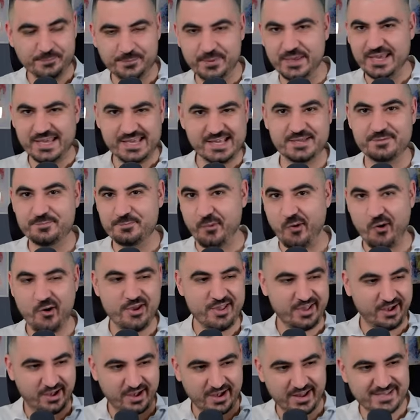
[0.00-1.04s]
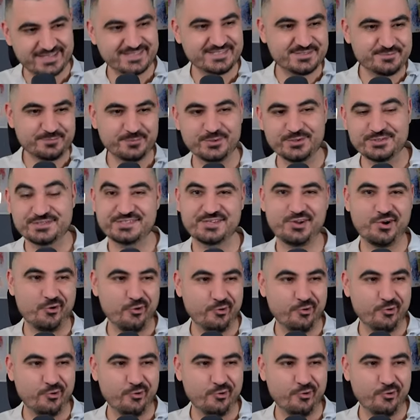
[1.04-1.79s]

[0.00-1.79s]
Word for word: big boy Rasmus